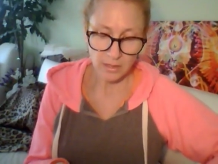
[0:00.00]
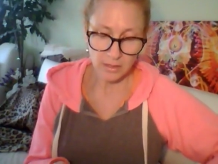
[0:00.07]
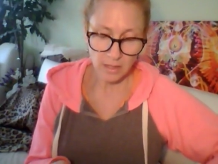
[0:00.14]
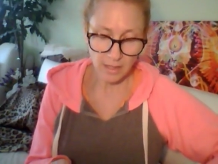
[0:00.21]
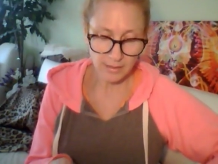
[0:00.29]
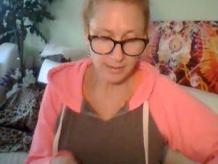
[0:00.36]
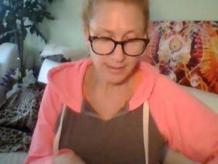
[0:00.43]

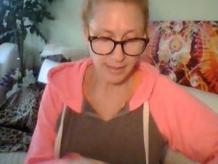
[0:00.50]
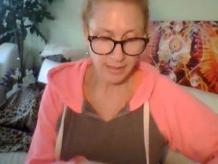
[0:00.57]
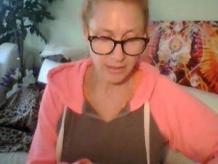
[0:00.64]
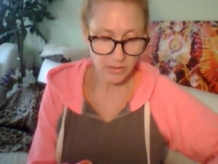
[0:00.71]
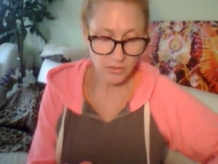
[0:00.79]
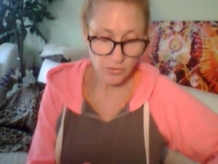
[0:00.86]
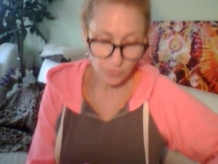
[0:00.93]
Not
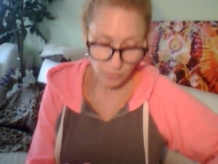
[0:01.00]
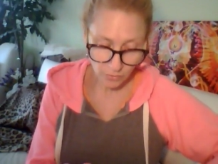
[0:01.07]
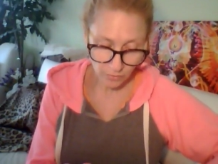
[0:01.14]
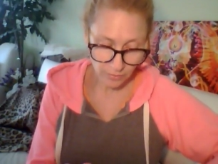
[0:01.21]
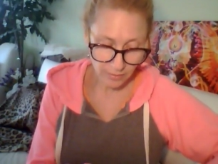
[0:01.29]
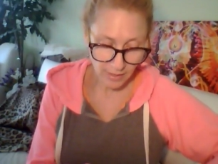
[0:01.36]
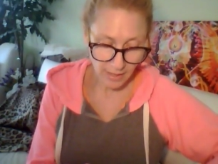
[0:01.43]
standing in
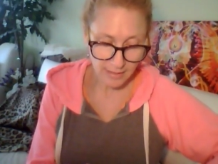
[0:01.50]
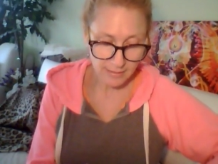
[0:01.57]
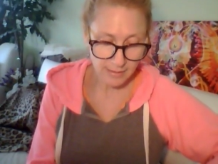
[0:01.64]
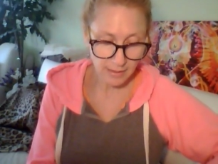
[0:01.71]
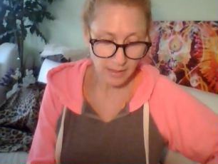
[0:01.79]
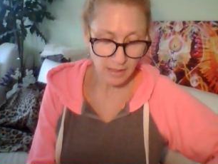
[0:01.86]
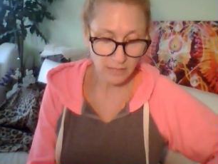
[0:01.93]
truth
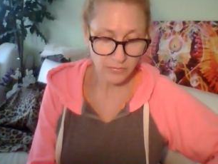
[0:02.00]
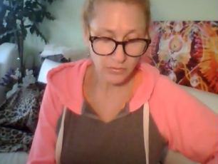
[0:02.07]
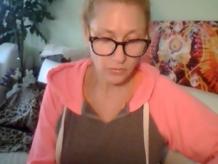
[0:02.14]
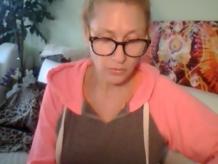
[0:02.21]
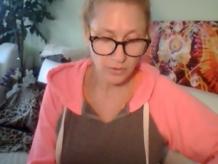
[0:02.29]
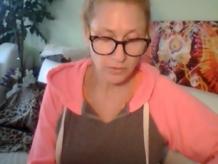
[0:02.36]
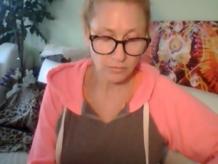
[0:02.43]
as the King of
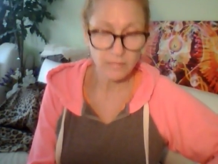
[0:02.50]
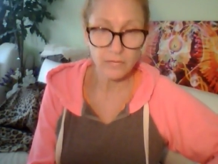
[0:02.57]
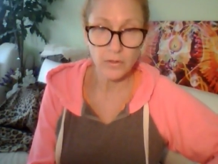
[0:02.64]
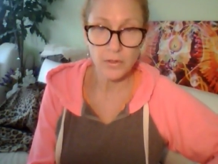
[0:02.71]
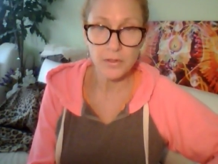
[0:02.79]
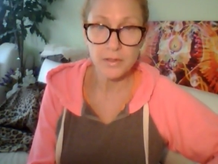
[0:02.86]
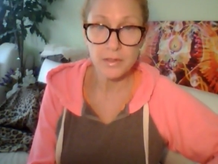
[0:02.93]
Swords
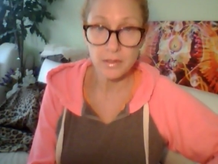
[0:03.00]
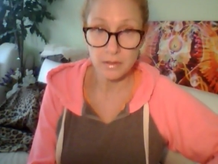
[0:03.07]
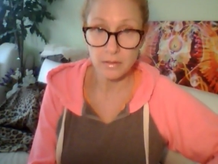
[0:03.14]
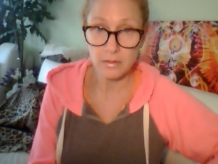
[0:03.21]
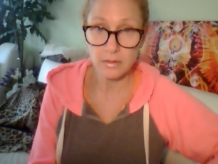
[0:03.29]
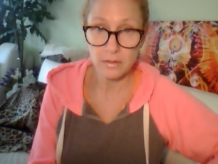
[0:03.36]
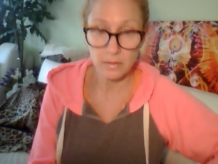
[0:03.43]
reversed.
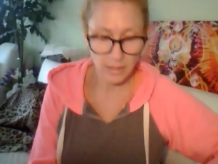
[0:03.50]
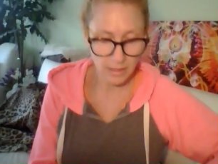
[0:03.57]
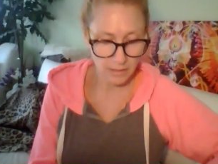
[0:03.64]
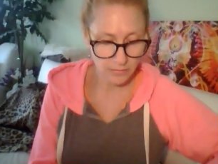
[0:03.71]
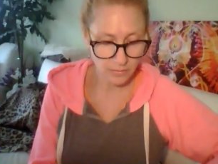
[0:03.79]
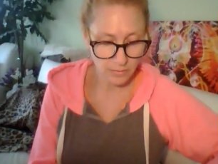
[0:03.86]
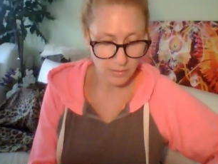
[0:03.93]

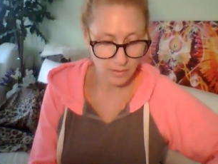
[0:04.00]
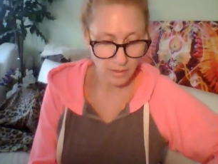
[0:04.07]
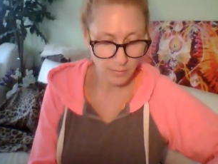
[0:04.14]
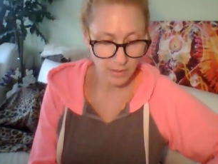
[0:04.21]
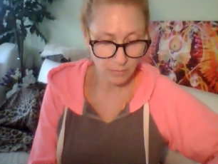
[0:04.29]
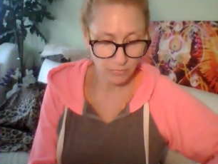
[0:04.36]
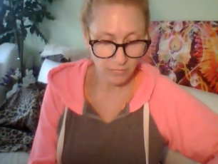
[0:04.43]
Okay, so he's
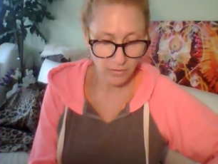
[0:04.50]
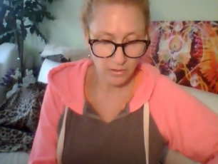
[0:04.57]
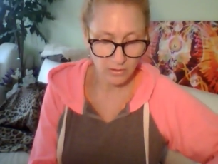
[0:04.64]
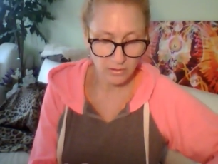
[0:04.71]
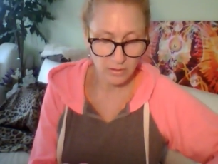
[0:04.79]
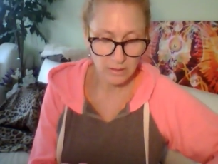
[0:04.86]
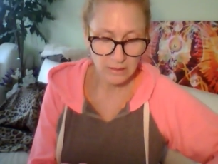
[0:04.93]
coming up
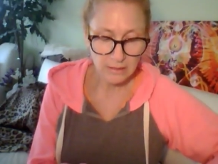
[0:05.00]
reversed.